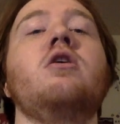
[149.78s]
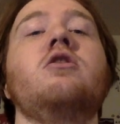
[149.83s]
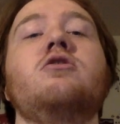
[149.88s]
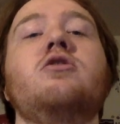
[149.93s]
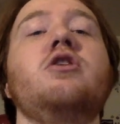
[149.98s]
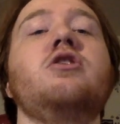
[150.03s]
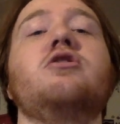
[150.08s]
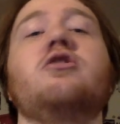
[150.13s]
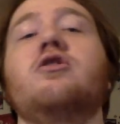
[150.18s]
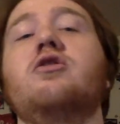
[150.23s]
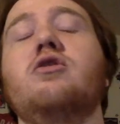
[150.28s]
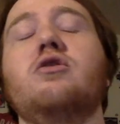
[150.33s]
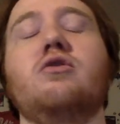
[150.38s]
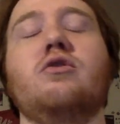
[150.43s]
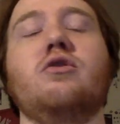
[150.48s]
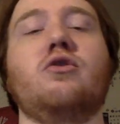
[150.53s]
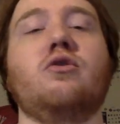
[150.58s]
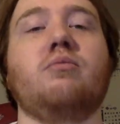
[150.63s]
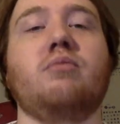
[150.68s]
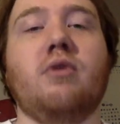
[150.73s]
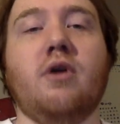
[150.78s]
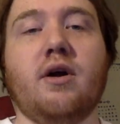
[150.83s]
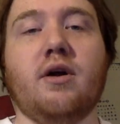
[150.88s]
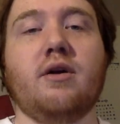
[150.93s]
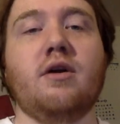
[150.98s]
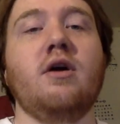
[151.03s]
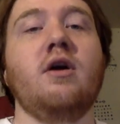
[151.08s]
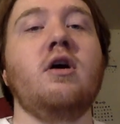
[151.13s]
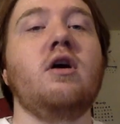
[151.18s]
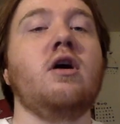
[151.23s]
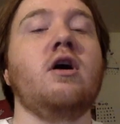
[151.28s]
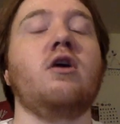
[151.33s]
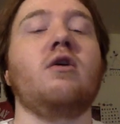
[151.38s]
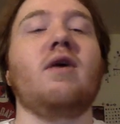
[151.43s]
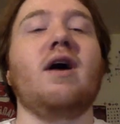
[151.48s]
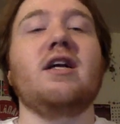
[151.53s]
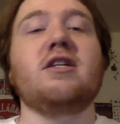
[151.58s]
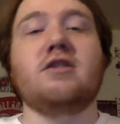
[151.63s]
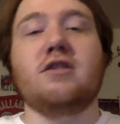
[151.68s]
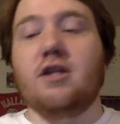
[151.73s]
So he's a good little player.
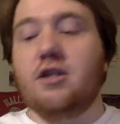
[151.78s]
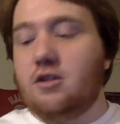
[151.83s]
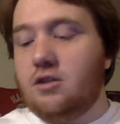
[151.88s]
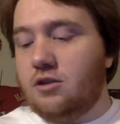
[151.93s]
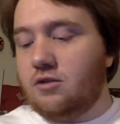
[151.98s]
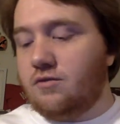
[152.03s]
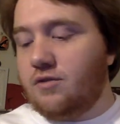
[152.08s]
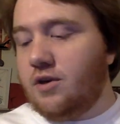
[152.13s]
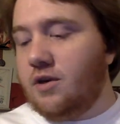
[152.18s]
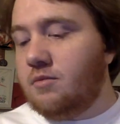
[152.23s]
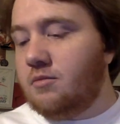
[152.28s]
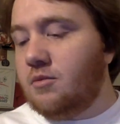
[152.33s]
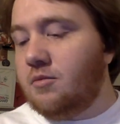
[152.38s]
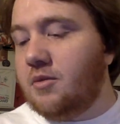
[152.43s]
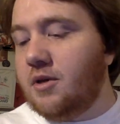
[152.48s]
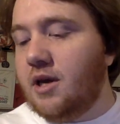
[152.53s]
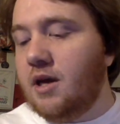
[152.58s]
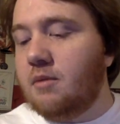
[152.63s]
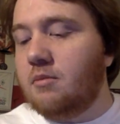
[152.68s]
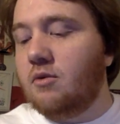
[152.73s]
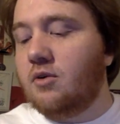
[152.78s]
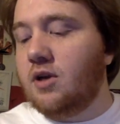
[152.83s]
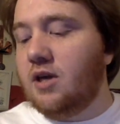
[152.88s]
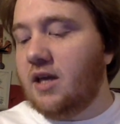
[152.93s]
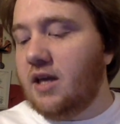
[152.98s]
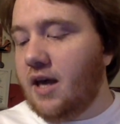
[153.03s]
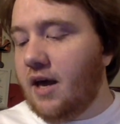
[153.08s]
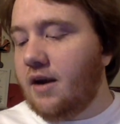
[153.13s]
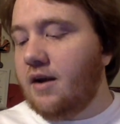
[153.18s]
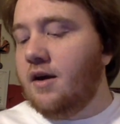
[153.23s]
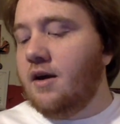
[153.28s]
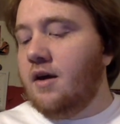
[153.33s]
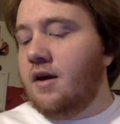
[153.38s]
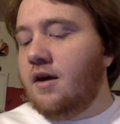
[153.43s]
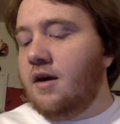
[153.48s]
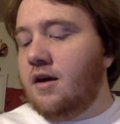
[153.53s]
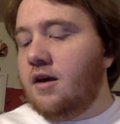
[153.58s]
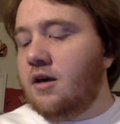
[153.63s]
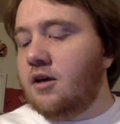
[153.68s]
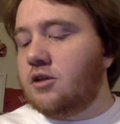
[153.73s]
Congratulations for him to be able to get
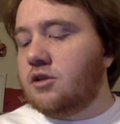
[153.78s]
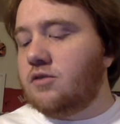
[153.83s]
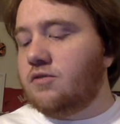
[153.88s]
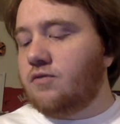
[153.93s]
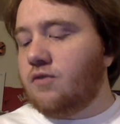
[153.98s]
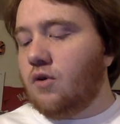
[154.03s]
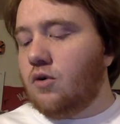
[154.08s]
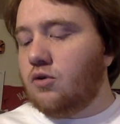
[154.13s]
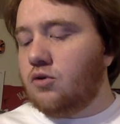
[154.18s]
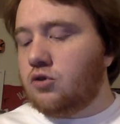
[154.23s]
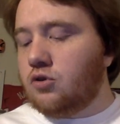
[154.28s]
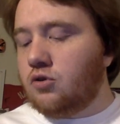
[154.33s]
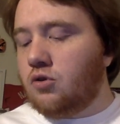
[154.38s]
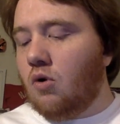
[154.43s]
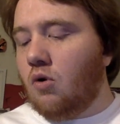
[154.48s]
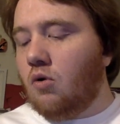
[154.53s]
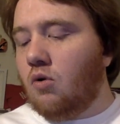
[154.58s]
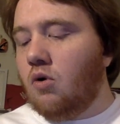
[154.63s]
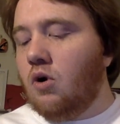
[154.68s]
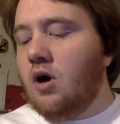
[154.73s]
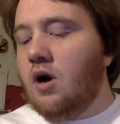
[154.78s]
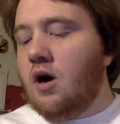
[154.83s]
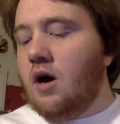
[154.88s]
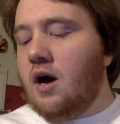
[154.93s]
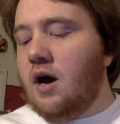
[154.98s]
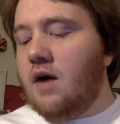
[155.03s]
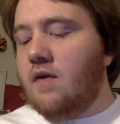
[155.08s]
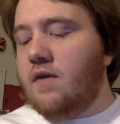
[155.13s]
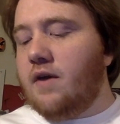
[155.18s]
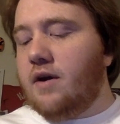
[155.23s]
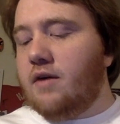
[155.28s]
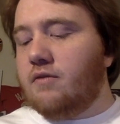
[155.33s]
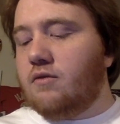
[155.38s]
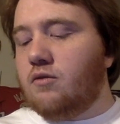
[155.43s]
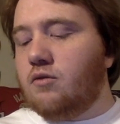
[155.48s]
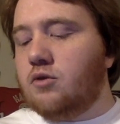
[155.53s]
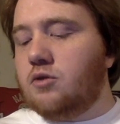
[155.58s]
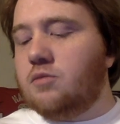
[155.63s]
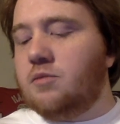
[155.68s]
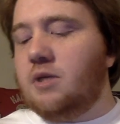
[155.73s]
his first goal and then, of
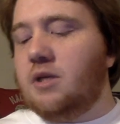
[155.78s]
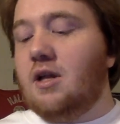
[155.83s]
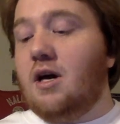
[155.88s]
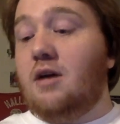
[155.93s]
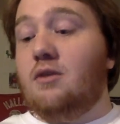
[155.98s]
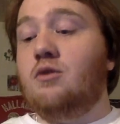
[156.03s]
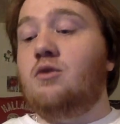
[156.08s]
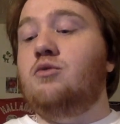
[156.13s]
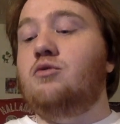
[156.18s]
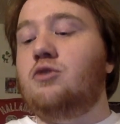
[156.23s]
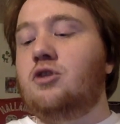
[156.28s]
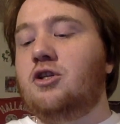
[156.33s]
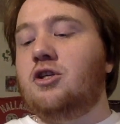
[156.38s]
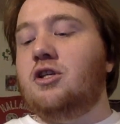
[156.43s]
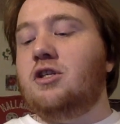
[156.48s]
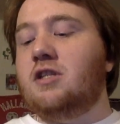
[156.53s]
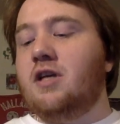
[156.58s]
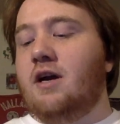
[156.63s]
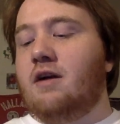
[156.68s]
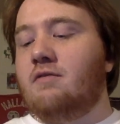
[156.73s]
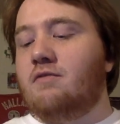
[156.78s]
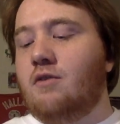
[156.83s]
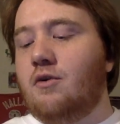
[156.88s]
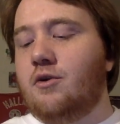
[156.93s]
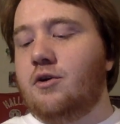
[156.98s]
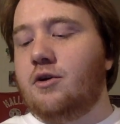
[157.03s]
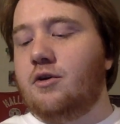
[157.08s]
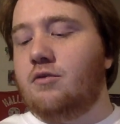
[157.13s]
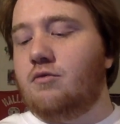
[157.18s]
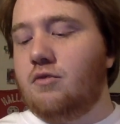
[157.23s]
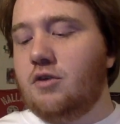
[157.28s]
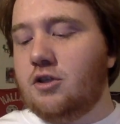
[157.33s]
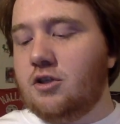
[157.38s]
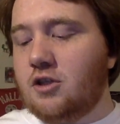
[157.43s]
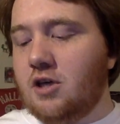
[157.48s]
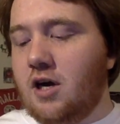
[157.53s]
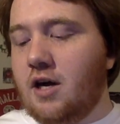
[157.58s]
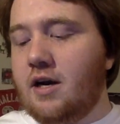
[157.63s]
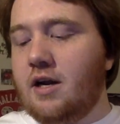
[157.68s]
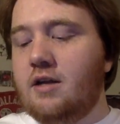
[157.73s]
course, Milan Lucic had a very good wrist
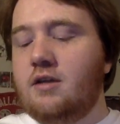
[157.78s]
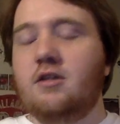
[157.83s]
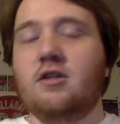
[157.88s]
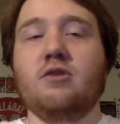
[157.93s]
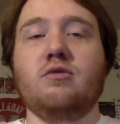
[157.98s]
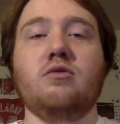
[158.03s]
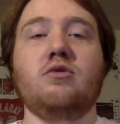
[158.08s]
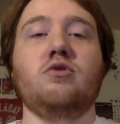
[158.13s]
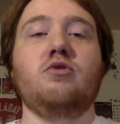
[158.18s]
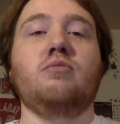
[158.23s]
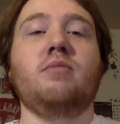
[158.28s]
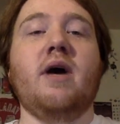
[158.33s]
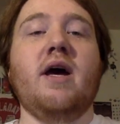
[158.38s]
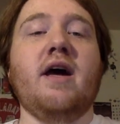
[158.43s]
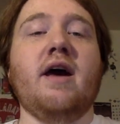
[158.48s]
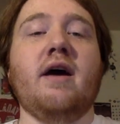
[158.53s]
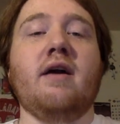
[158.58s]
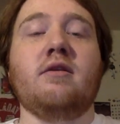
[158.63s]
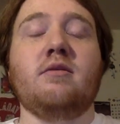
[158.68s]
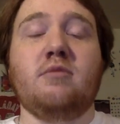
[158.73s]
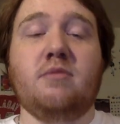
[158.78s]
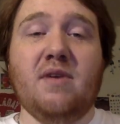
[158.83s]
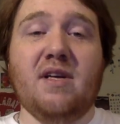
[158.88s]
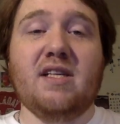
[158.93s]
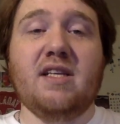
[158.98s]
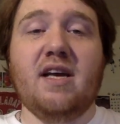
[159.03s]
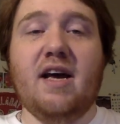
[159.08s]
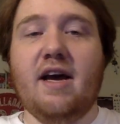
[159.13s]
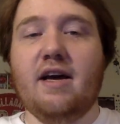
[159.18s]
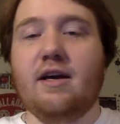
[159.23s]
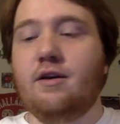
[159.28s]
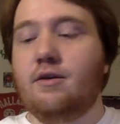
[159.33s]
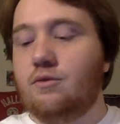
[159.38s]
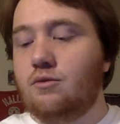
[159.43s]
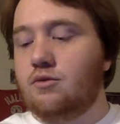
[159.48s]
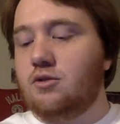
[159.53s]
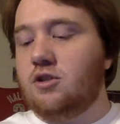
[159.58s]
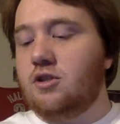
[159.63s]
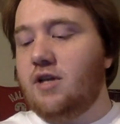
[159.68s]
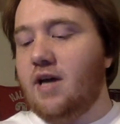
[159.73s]
shot, and Dillon Dubé had a spectacular
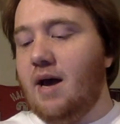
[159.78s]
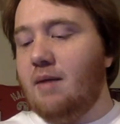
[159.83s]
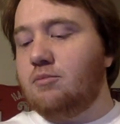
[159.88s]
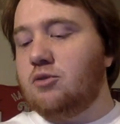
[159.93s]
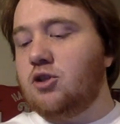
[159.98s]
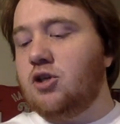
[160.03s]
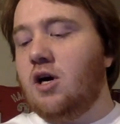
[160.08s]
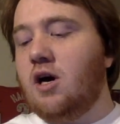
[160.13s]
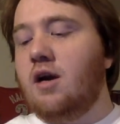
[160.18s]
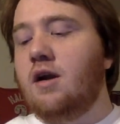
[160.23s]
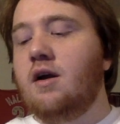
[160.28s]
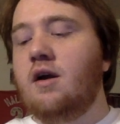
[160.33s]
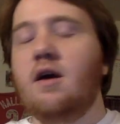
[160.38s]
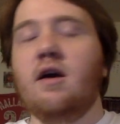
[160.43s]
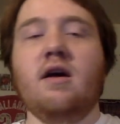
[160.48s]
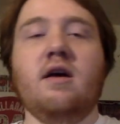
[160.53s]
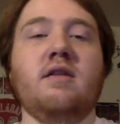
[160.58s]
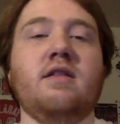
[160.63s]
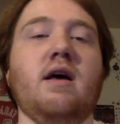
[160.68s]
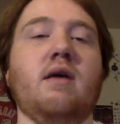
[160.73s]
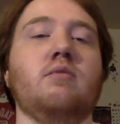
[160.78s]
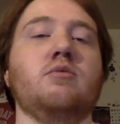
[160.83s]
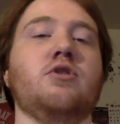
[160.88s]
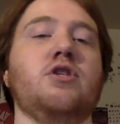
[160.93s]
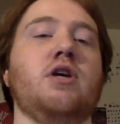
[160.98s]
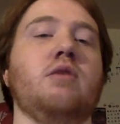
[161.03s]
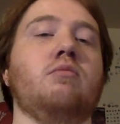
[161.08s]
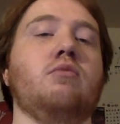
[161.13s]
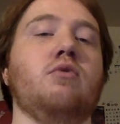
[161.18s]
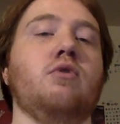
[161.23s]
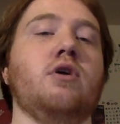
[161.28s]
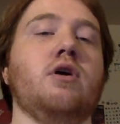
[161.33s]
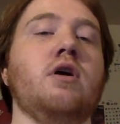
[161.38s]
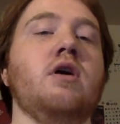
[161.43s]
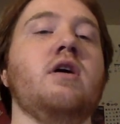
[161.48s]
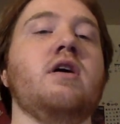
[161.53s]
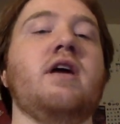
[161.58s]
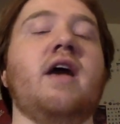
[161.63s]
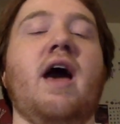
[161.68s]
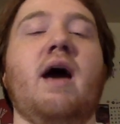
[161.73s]
snapshot that was able to
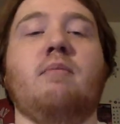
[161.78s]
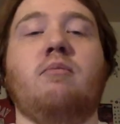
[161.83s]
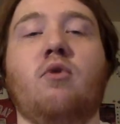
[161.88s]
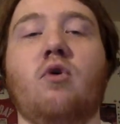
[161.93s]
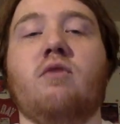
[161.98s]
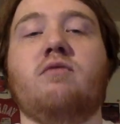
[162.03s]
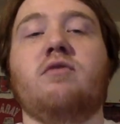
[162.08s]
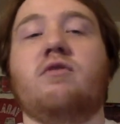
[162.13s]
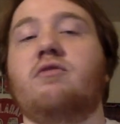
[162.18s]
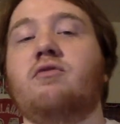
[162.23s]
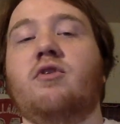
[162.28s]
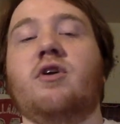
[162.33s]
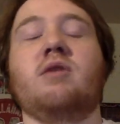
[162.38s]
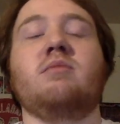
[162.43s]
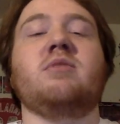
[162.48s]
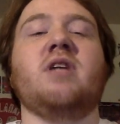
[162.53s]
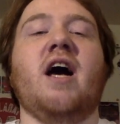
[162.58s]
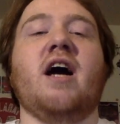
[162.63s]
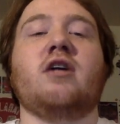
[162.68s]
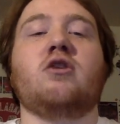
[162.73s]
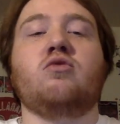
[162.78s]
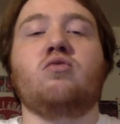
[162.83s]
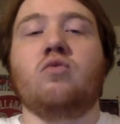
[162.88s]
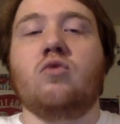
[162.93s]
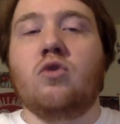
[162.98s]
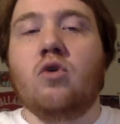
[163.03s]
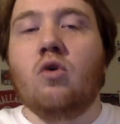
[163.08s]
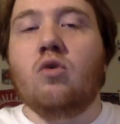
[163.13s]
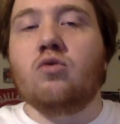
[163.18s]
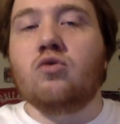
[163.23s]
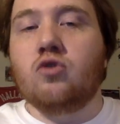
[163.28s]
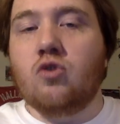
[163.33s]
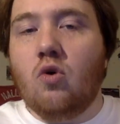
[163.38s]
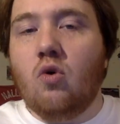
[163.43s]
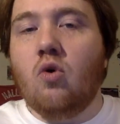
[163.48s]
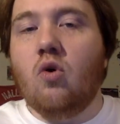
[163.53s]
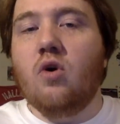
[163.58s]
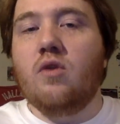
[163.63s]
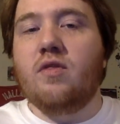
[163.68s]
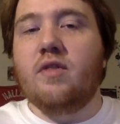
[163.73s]
cap off the Flames' actual goals
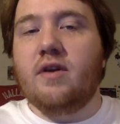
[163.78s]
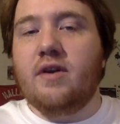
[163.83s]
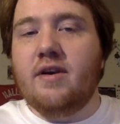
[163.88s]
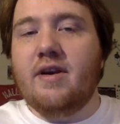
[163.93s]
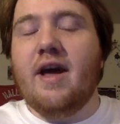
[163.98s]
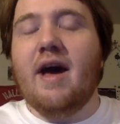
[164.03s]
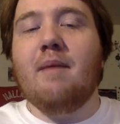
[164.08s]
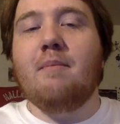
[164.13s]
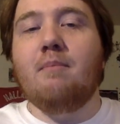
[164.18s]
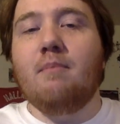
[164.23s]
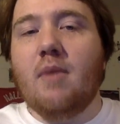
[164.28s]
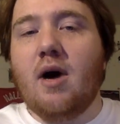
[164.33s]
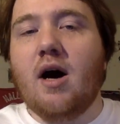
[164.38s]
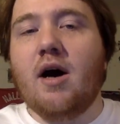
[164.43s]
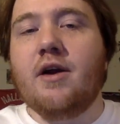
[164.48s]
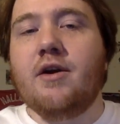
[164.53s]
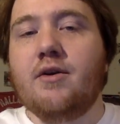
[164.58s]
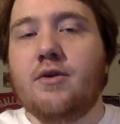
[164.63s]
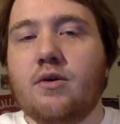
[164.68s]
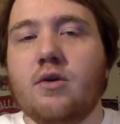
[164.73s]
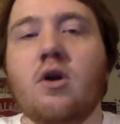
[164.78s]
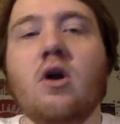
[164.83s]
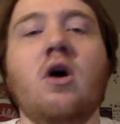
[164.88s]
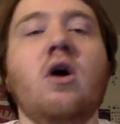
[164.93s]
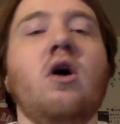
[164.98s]
on the netminder.